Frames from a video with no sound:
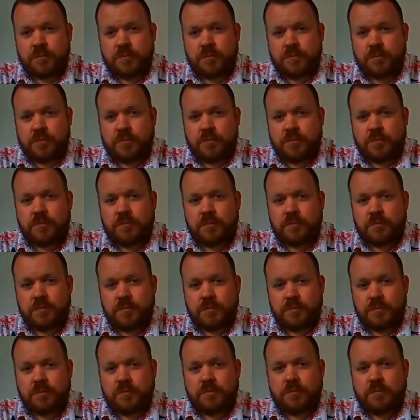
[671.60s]

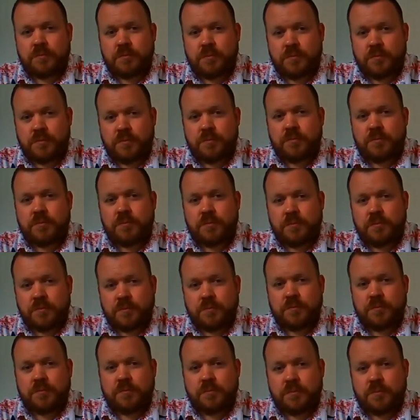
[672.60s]

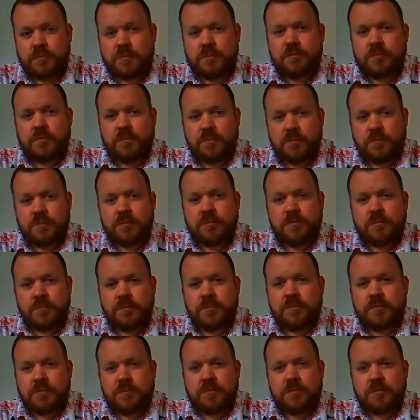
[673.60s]

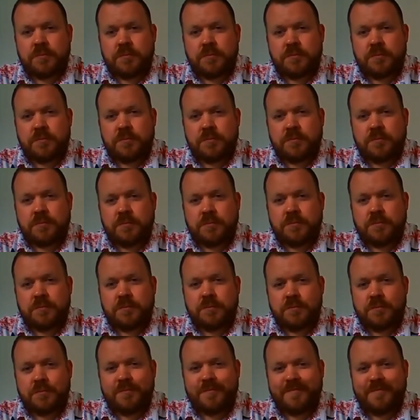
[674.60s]

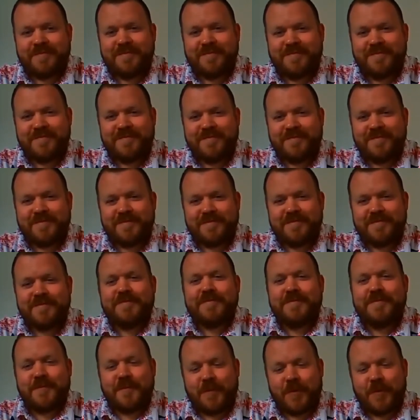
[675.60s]

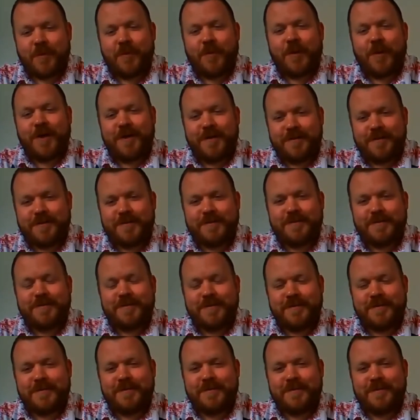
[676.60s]

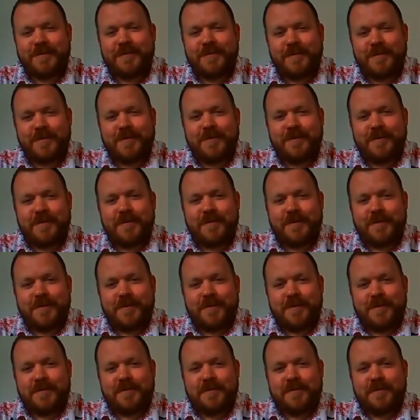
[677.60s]

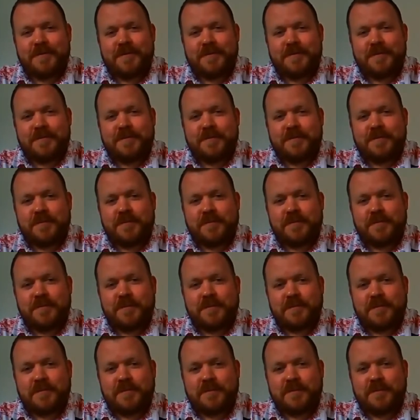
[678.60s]
No words are spoken by the person on screen.